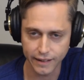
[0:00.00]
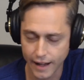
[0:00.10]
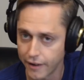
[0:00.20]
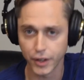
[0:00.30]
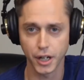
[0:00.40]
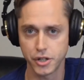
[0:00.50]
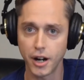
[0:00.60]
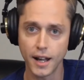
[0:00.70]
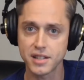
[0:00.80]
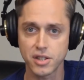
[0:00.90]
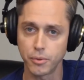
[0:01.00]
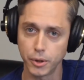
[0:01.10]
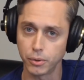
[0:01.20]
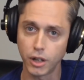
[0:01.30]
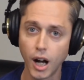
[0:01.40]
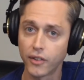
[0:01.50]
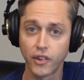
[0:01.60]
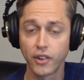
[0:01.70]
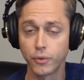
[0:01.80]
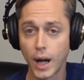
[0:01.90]
never addressed the root
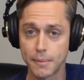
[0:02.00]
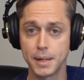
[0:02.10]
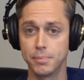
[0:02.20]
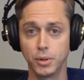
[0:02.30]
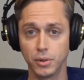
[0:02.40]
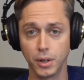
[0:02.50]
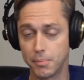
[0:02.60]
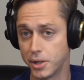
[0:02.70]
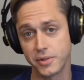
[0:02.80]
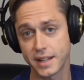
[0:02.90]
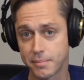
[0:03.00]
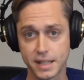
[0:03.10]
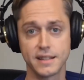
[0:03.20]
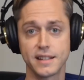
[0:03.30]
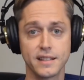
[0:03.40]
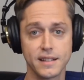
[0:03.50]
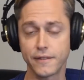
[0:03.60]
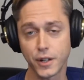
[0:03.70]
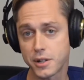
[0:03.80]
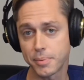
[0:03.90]
causes of why people abuse substances in
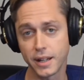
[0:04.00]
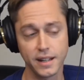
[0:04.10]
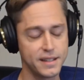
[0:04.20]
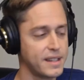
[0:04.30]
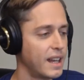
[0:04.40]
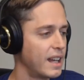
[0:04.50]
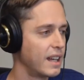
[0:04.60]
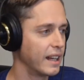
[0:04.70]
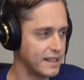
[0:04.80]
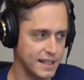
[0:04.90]
the first place. It's